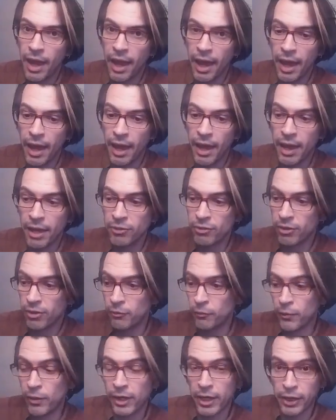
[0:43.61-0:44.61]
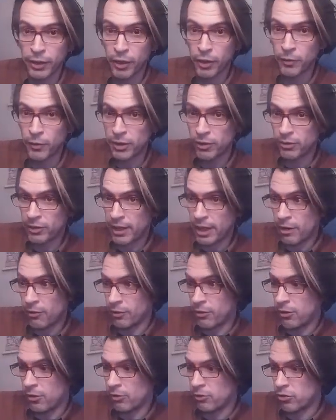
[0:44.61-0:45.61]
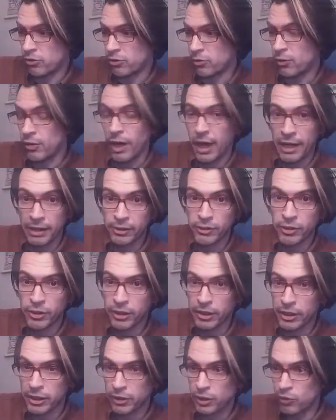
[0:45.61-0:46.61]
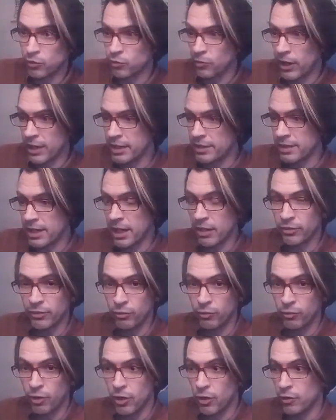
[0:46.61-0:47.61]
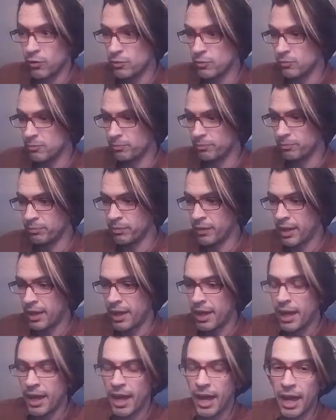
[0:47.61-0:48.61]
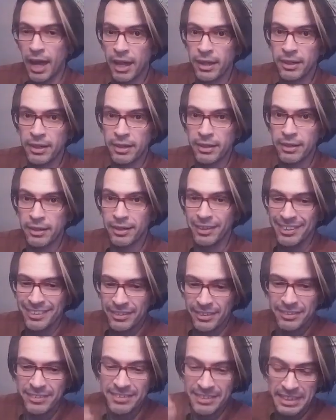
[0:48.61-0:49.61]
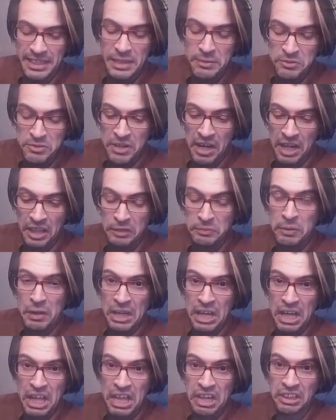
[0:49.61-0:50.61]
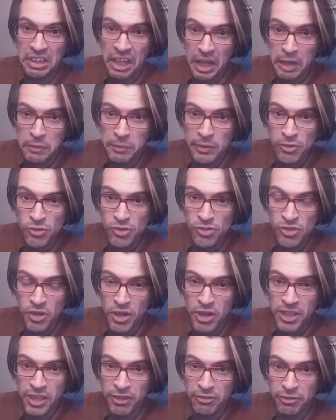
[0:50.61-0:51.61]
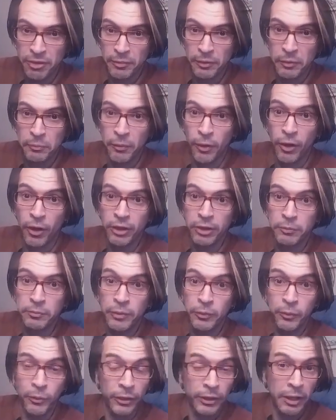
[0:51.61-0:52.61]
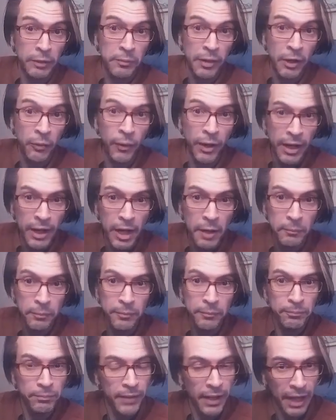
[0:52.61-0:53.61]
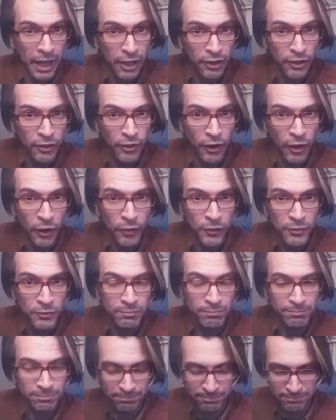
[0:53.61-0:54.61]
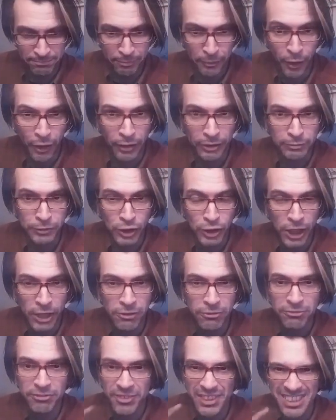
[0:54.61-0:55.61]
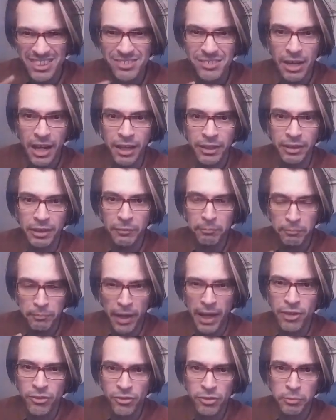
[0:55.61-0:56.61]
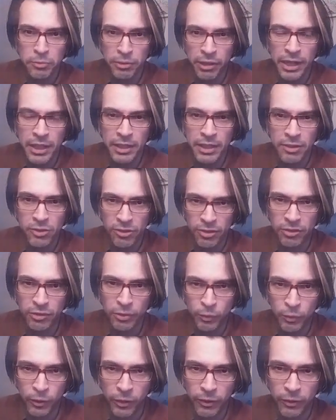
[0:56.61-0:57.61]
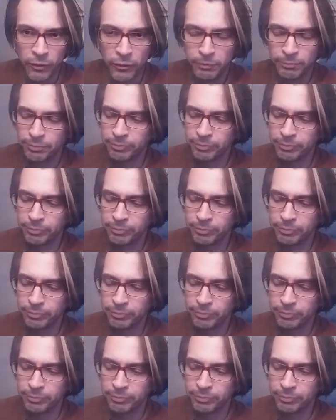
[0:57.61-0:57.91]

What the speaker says: And when I go into the alcohol store, I literally go right down the row. And to keep track of my head, I've been starting from the bottom and working my way up. And you know, bottom shelf is not the best brandies in the world.